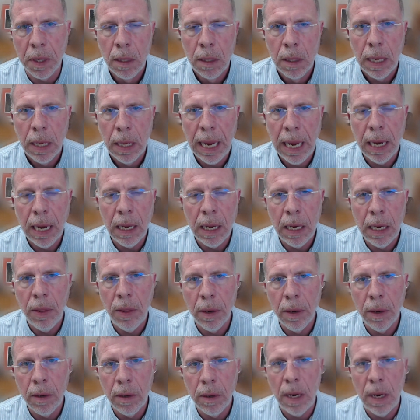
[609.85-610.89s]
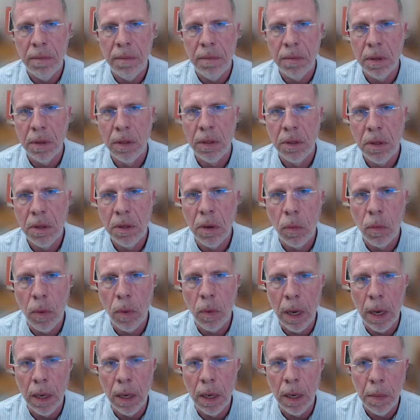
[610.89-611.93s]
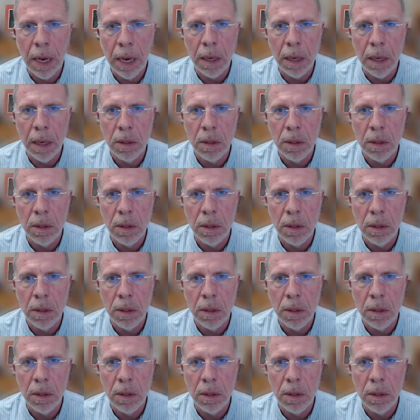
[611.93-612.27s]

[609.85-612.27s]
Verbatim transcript: and in their efforts to run and manage